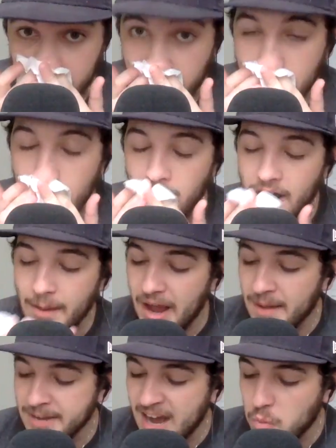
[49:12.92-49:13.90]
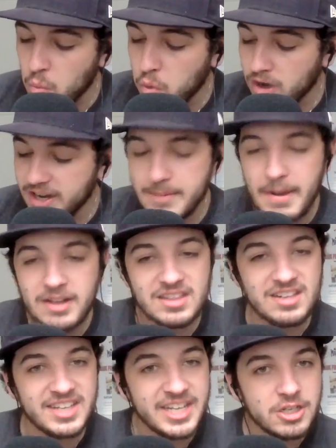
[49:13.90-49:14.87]
you know, I'm I'm not worried
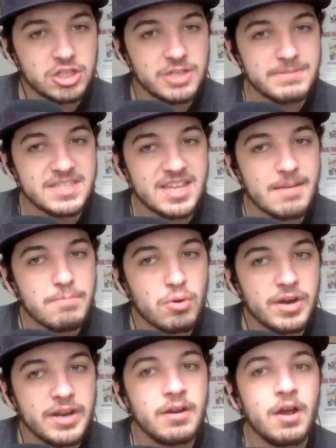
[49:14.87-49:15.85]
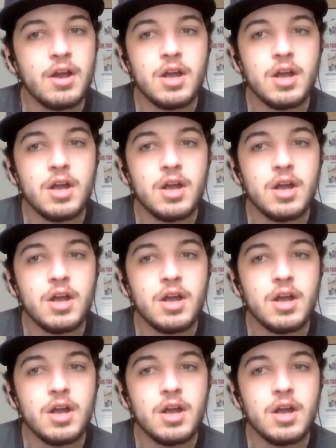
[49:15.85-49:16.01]
about the leadership standpoint